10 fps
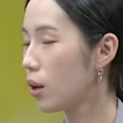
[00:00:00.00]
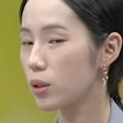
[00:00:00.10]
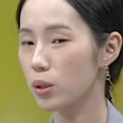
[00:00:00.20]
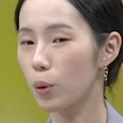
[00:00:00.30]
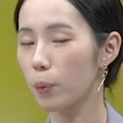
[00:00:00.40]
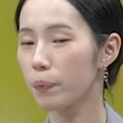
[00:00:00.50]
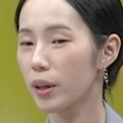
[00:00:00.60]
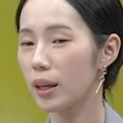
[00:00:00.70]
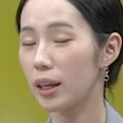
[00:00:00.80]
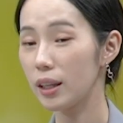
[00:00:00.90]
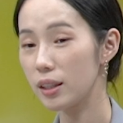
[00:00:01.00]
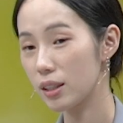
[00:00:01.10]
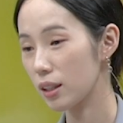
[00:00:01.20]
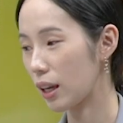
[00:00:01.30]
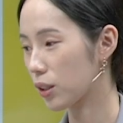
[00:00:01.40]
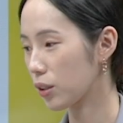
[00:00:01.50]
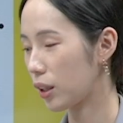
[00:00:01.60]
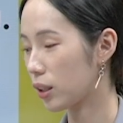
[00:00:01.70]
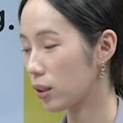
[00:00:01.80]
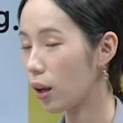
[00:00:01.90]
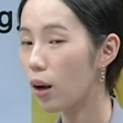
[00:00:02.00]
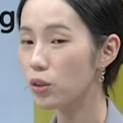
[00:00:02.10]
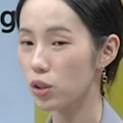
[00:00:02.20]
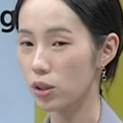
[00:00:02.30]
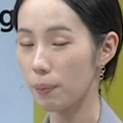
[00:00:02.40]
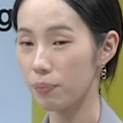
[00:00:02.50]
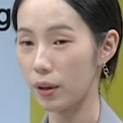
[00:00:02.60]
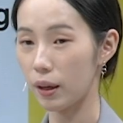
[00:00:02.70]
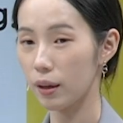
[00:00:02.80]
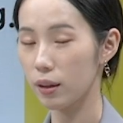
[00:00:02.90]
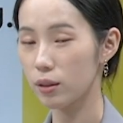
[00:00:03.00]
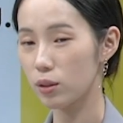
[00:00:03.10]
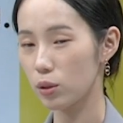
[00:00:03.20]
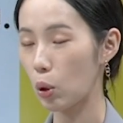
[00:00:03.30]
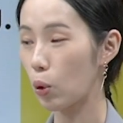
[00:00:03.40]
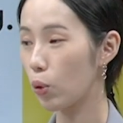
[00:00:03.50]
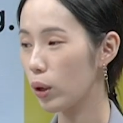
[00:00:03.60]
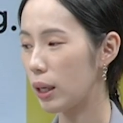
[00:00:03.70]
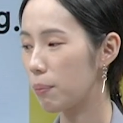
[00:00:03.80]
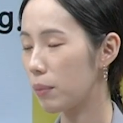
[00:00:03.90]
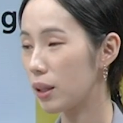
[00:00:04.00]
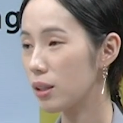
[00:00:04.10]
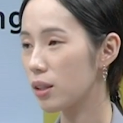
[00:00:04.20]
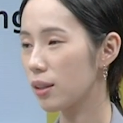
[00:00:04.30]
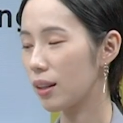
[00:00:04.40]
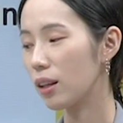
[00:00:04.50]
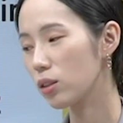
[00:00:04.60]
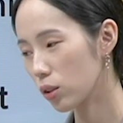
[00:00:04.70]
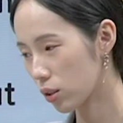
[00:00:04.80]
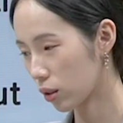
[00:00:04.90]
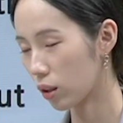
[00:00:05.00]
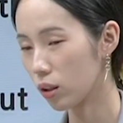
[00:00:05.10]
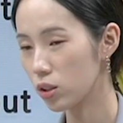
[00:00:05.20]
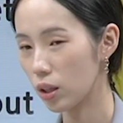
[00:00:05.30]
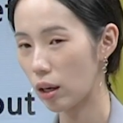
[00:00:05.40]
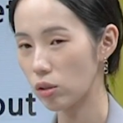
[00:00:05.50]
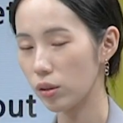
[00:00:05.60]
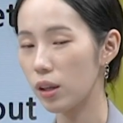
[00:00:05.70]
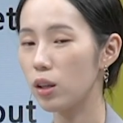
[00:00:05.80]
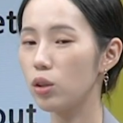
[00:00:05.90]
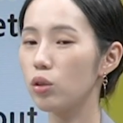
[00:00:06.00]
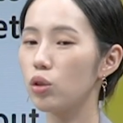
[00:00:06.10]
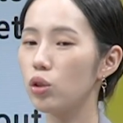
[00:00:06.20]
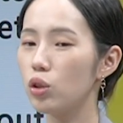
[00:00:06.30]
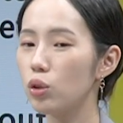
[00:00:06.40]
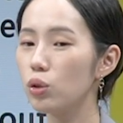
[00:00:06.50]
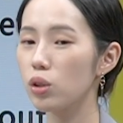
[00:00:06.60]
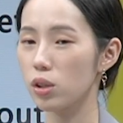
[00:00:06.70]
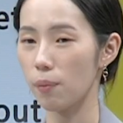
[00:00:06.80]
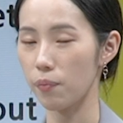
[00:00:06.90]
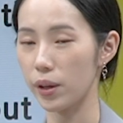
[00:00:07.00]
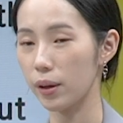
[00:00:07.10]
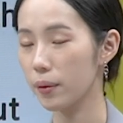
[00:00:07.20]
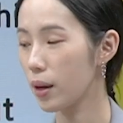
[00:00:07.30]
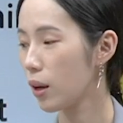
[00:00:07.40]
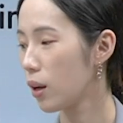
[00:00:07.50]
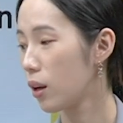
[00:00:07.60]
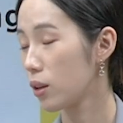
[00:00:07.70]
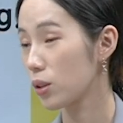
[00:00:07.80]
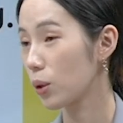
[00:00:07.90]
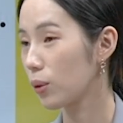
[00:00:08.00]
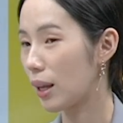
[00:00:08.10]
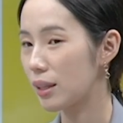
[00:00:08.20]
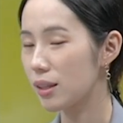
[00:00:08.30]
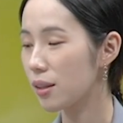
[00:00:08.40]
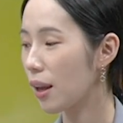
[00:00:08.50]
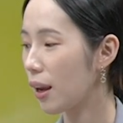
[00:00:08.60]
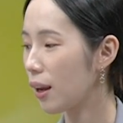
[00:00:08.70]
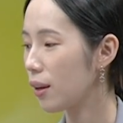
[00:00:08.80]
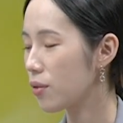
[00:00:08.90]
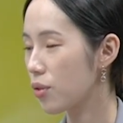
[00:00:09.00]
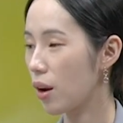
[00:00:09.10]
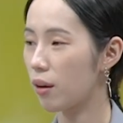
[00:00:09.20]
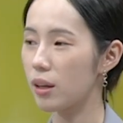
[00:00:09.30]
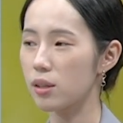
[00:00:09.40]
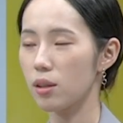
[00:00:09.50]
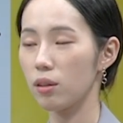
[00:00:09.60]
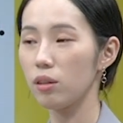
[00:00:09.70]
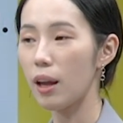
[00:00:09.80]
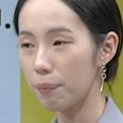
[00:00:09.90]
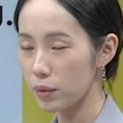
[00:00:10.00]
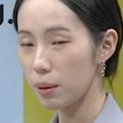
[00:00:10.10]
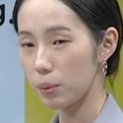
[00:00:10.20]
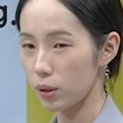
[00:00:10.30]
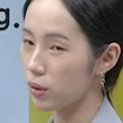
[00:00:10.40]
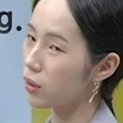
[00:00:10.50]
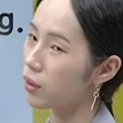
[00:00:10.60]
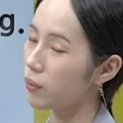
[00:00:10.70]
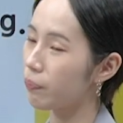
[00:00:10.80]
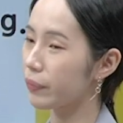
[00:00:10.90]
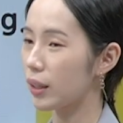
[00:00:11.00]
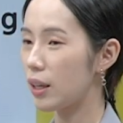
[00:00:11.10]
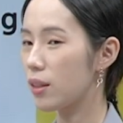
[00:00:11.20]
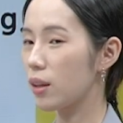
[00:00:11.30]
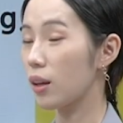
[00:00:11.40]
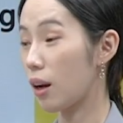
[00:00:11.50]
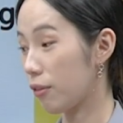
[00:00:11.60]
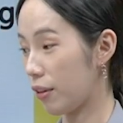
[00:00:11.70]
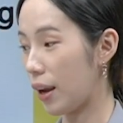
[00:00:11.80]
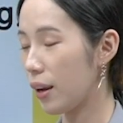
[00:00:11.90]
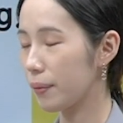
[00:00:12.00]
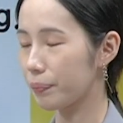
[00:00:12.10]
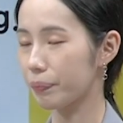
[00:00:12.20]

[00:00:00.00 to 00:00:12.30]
So it's actually touch something. So it means not just touch, actually you use something. So let's say there is a laptop in the cafe